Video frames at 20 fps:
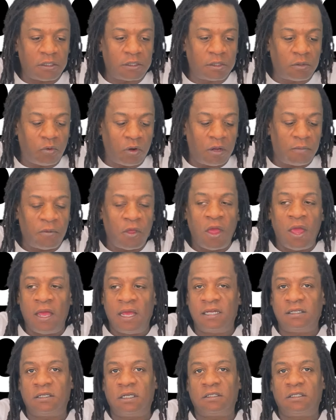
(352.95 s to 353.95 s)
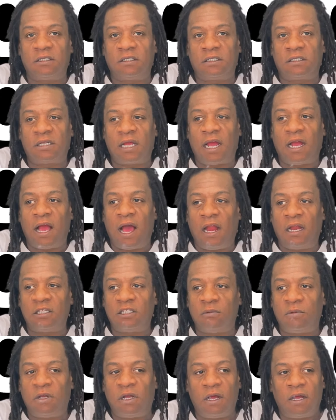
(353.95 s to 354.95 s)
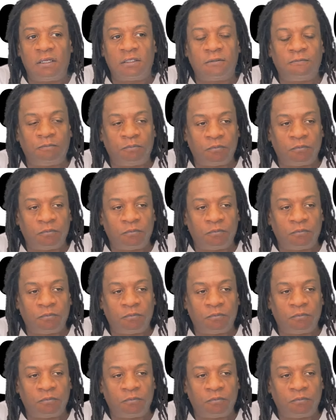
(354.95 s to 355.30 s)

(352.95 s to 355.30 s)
script. It's us as a psychology, because